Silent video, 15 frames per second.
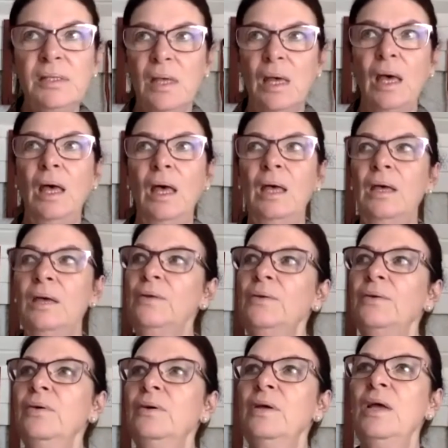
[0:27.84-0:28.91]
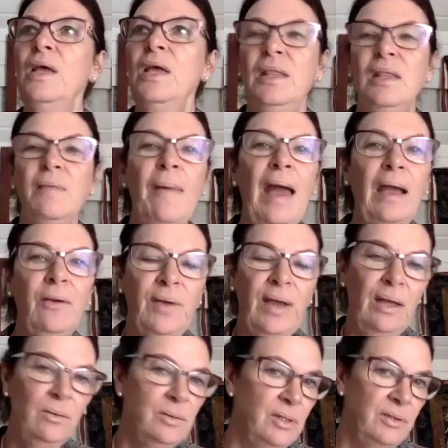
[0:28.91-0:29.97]
the
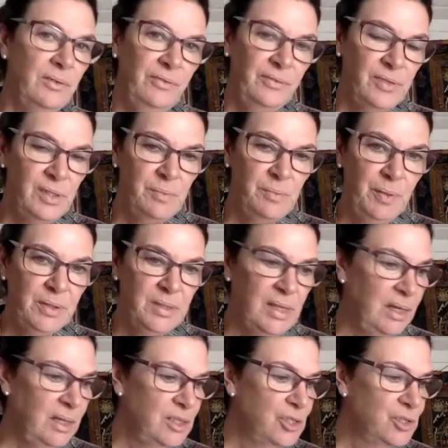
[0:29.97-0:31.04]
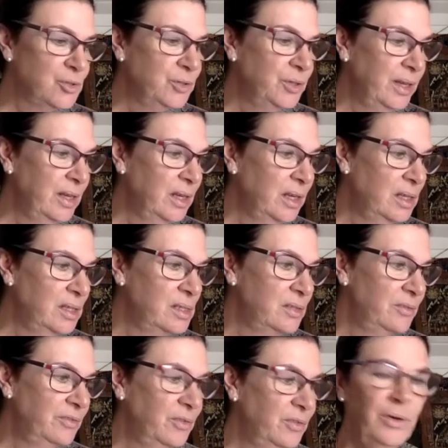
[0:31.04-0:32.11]
background of spontaneous drawing is,
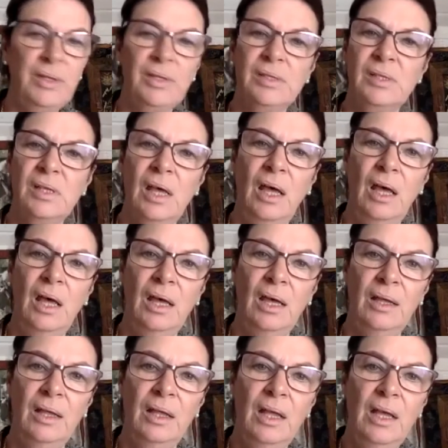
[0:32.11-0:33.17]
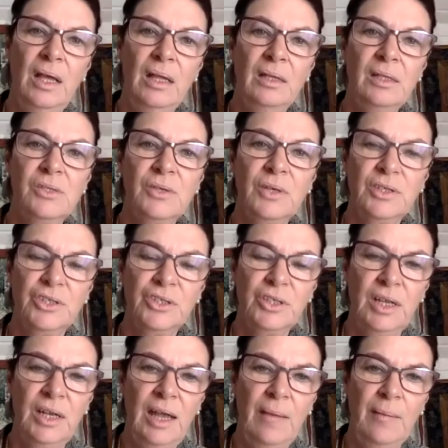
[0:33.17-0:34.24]
of course, the structure and
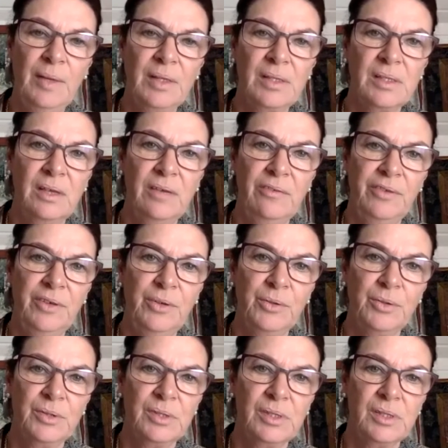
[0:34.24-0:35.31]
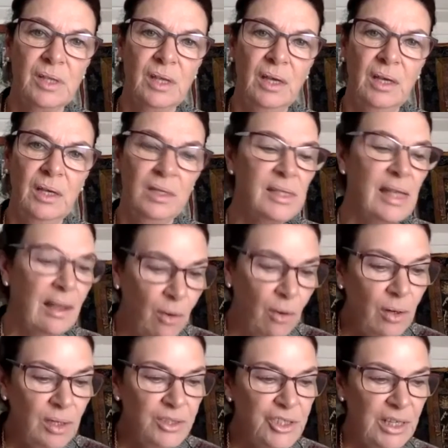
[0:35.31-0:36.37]
dynamics of Jung's
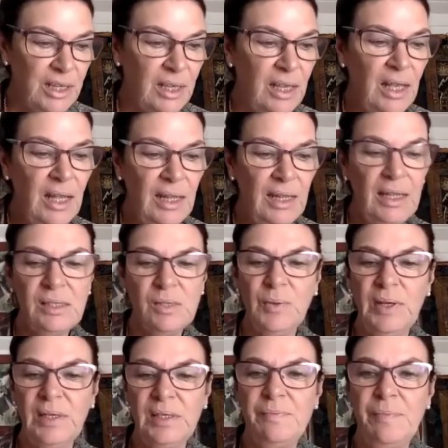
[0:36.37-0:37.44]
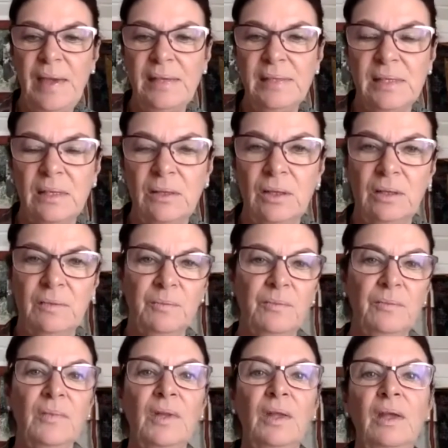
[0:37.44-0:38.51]
psychology. That's what it's based on.
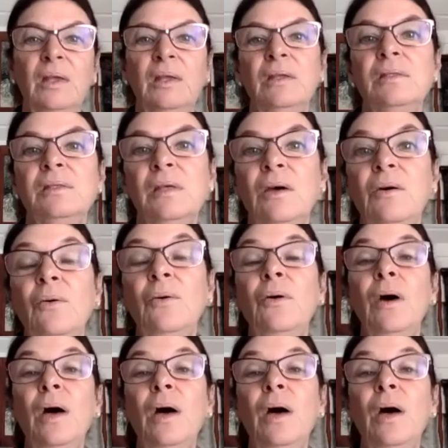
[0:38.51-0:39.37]
So